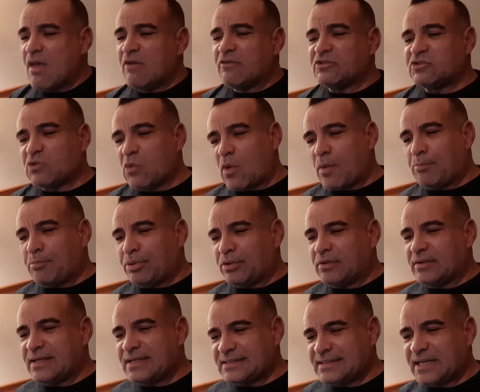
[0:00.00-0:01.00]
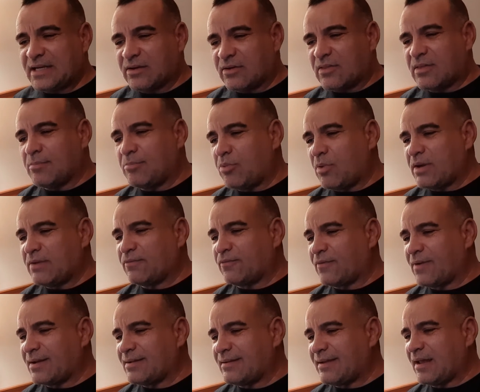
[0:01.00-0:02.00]
So when police hear the
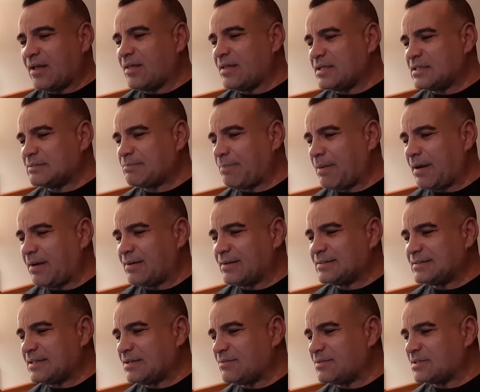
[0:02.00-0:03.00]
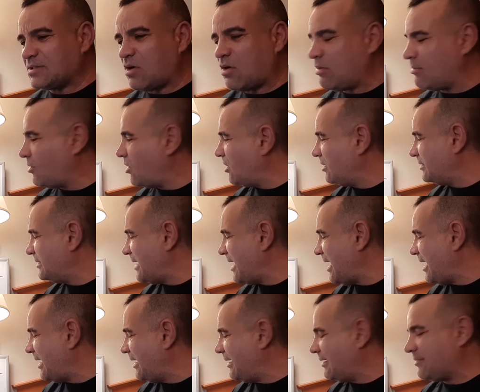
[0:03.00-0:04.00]
boyfriend tell his parents he was home all
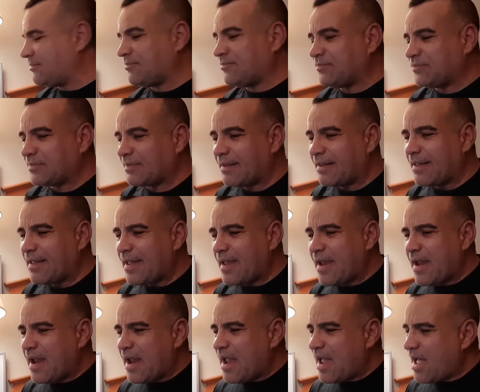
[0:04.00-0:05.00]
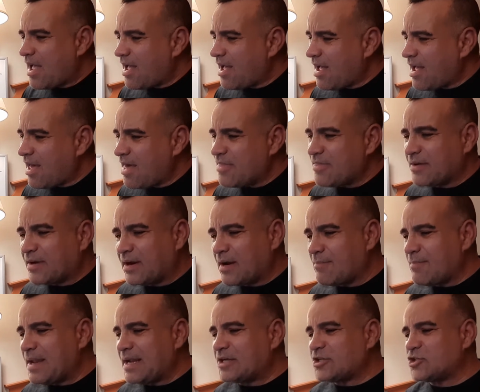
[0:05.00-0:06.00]
day, they're going to
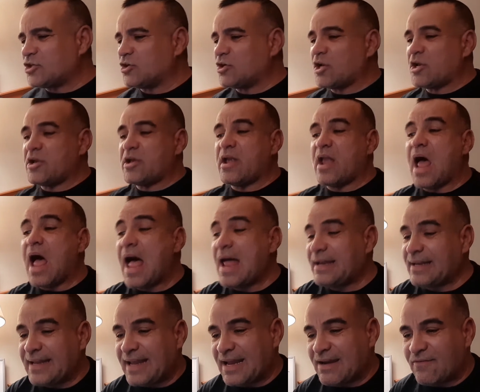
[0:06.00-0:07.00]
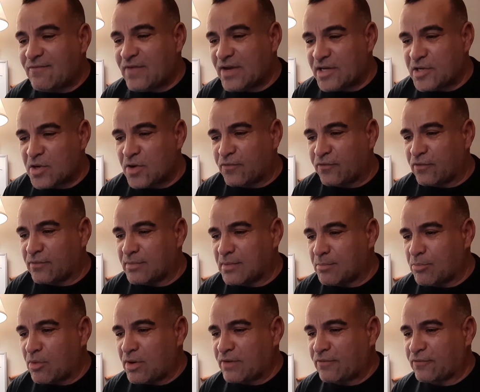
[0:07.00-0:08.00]
make sure to not get video from the
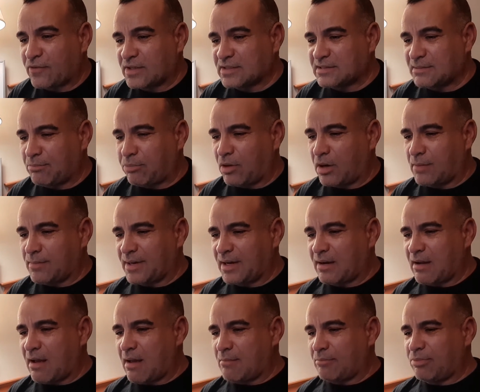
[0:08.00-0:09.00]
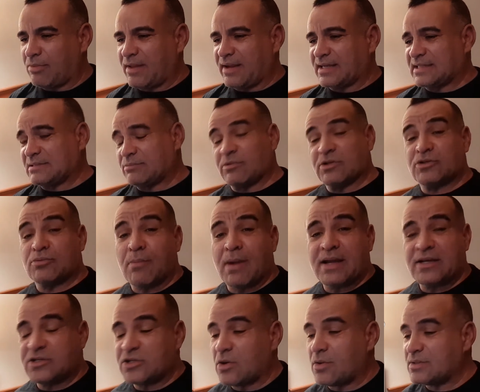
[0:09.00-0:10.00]
boyfriend's apartment complex, which
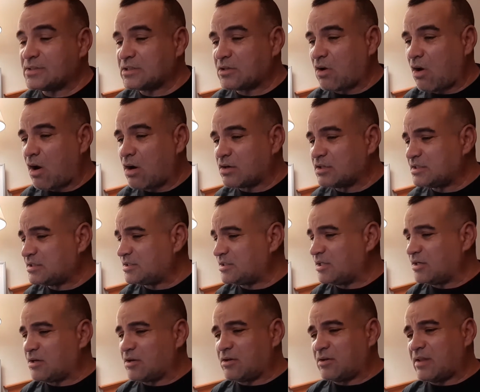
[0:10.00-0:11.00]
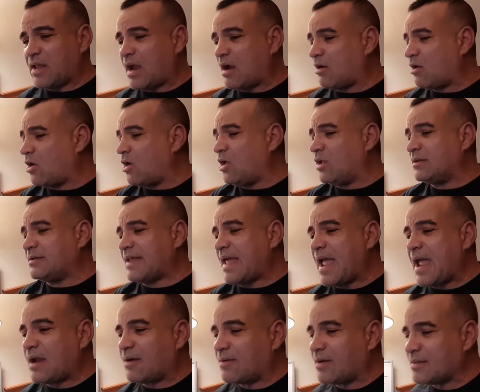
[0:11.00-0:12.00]
might show his car sitting there all
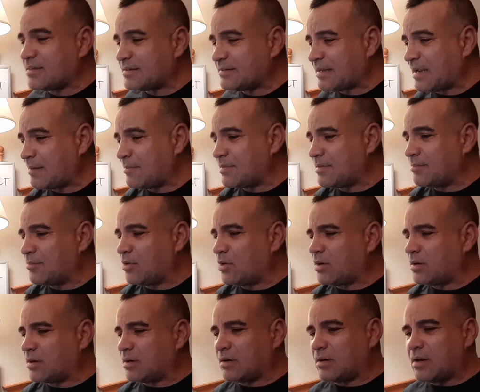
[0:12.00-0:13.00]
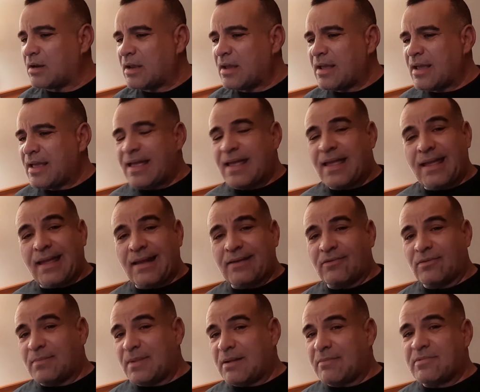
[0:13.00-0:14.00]
day around the time of the murder. And
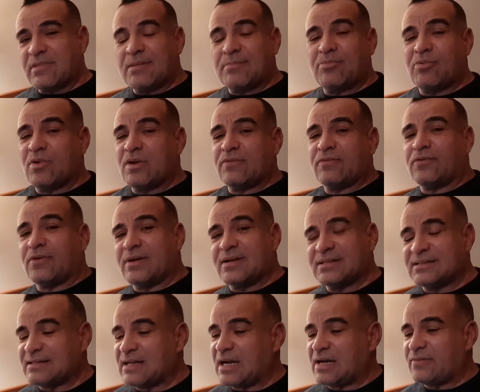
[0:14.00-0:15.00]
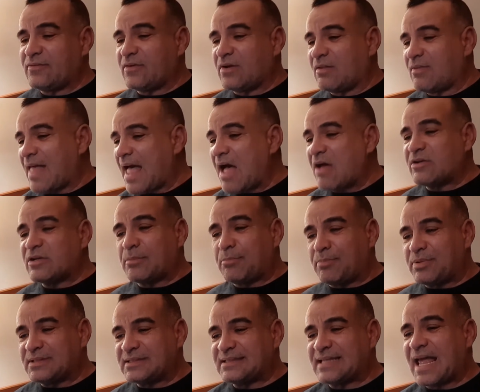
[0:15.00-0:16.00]
remember, the boyfriend is not even allowed to
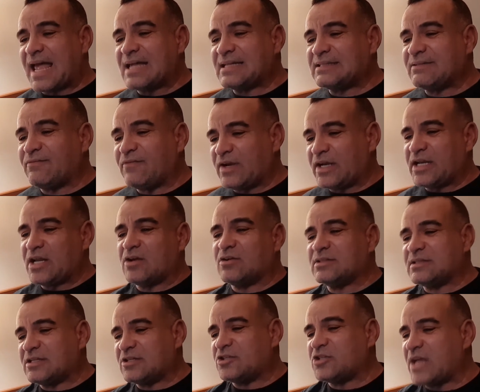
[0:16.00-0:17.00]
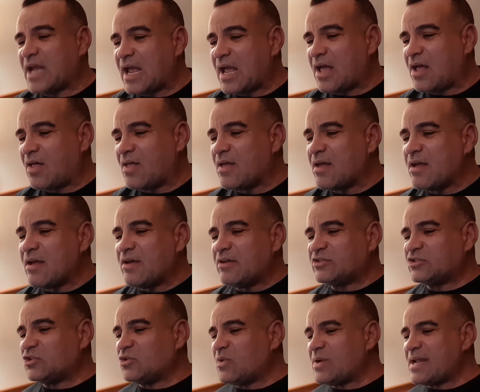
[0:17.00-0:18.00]
possess videos in jail,
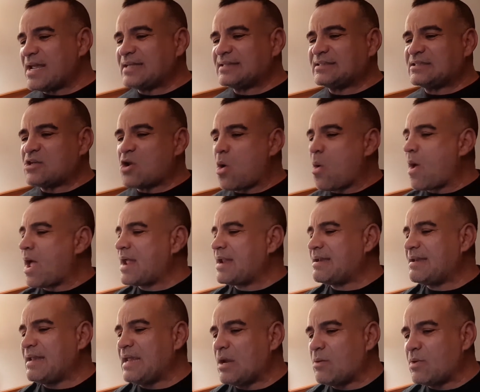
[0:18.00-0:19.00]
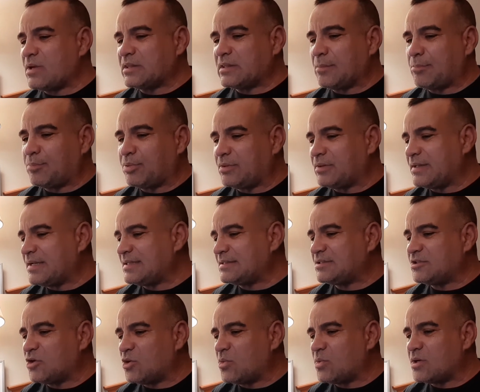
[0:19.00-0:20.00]
so he has no idea what the police
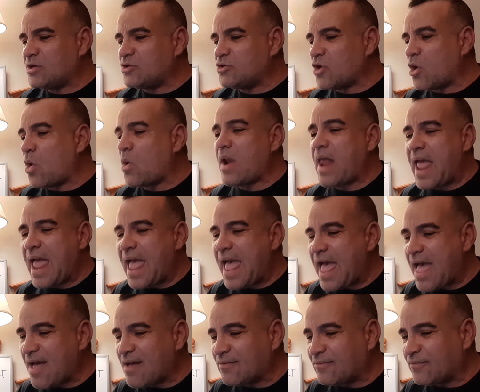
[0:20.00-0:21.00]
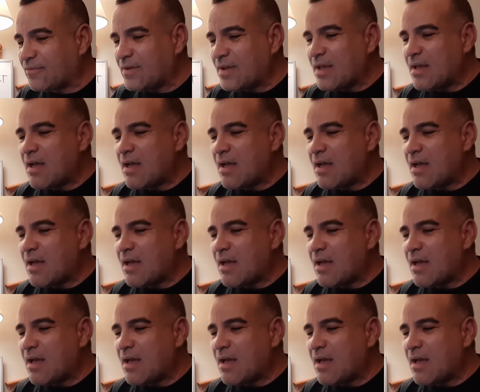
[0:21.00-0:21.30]
do and don't have.